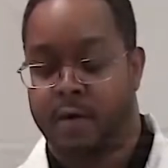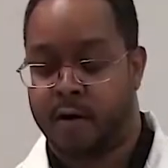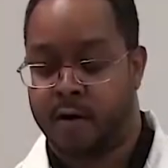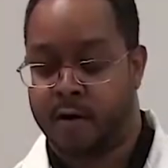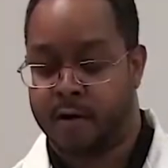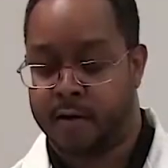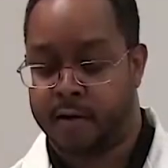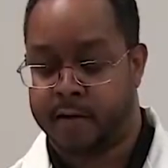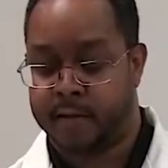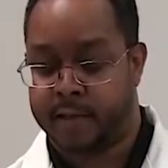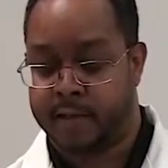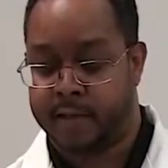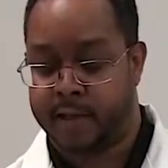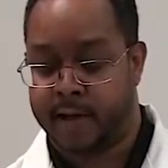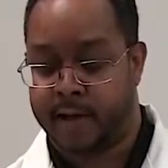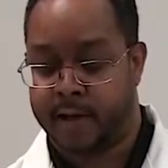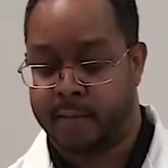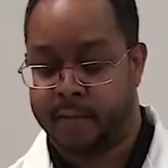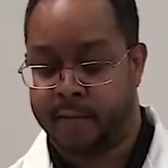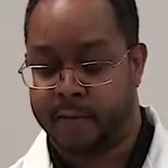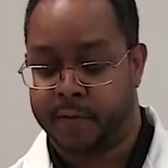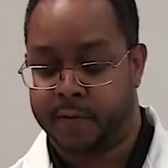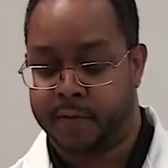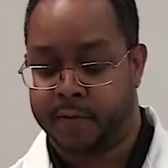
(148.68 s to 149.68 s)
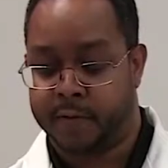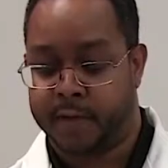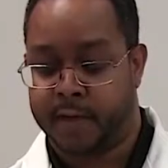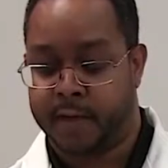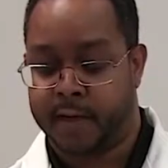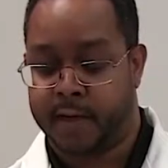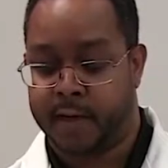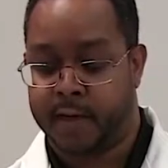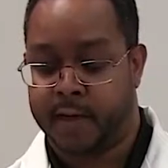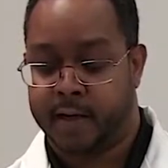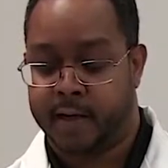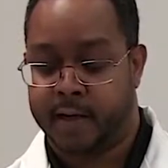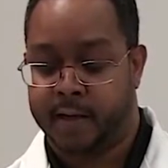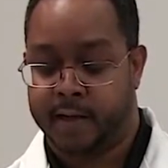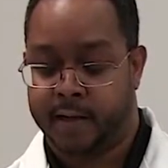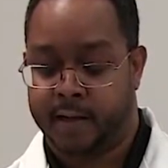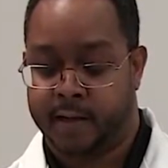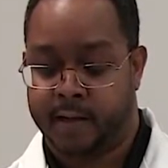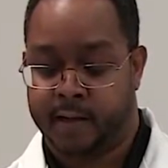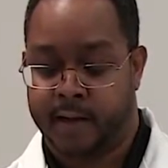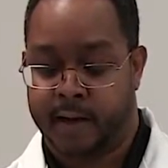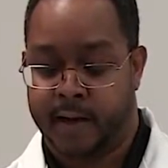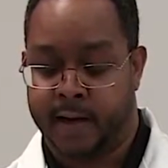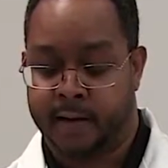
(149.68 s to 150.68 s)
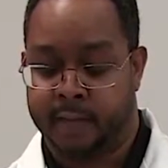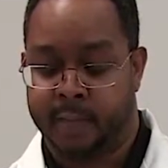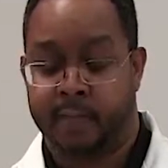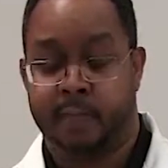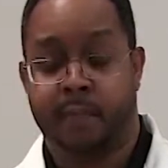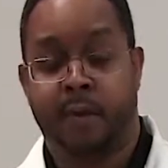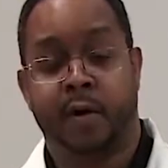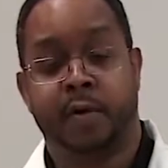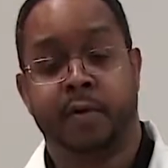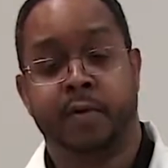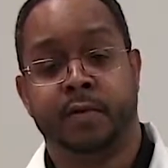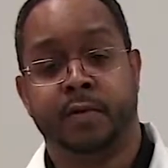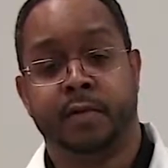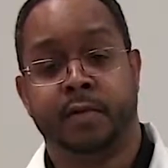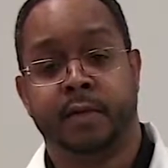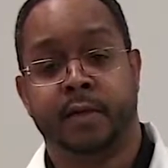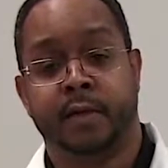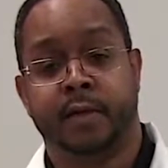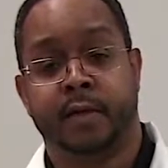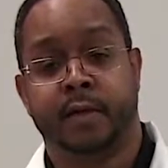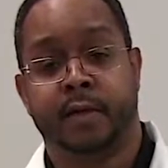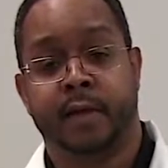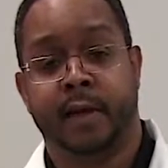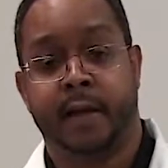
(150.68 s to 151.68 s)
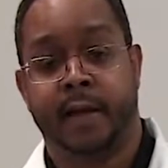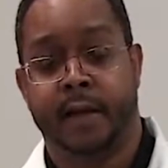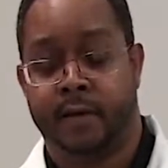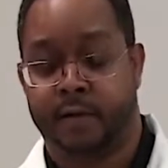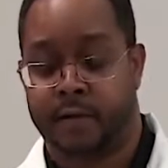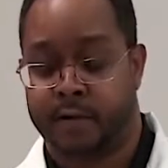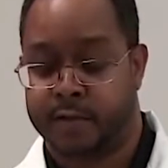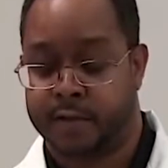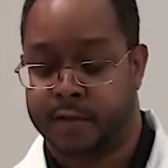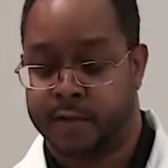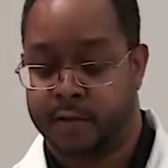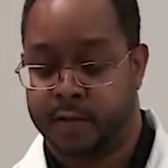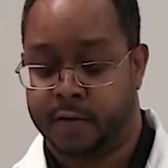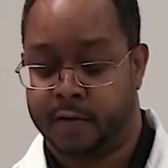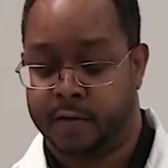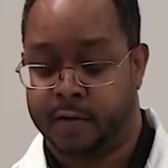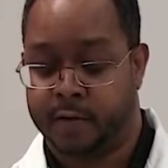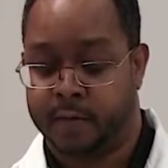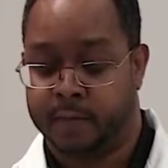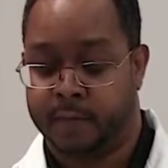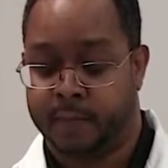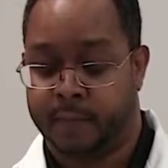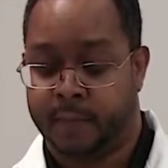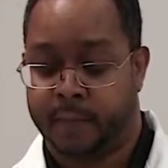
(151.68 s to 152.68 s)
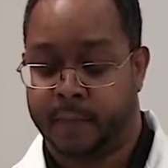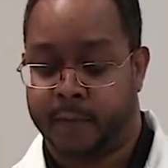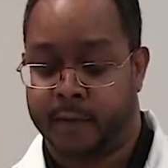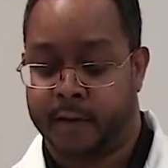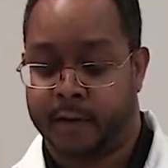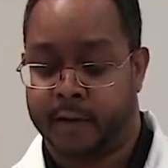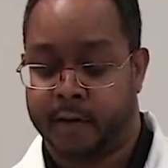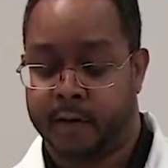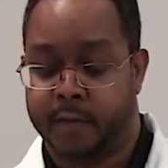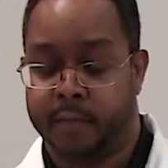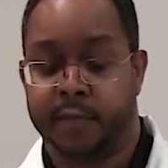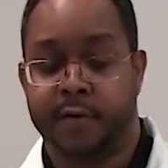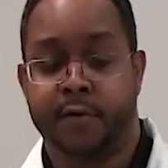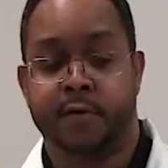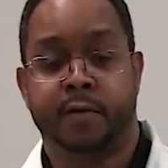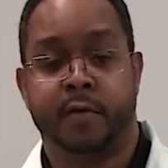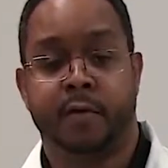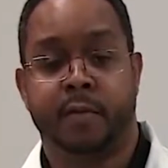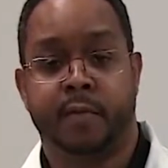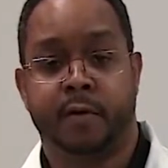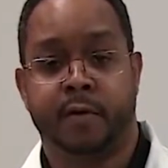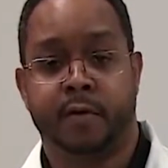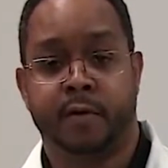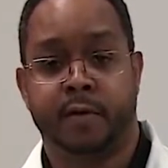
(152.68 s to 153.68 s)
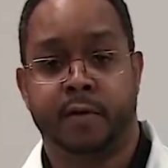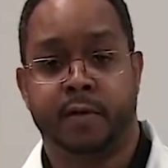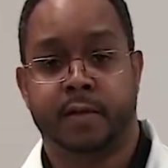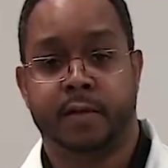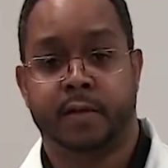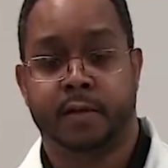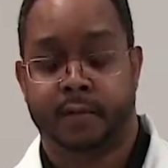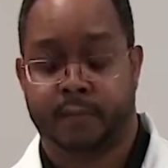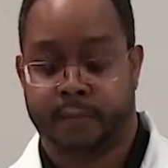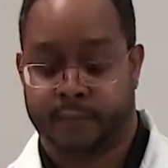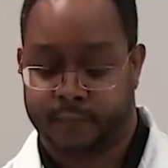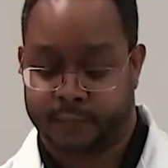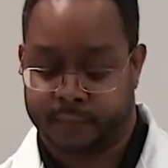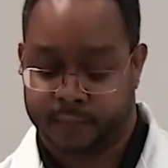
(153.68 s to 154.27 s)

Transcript: harder samples like bone and also computer boards.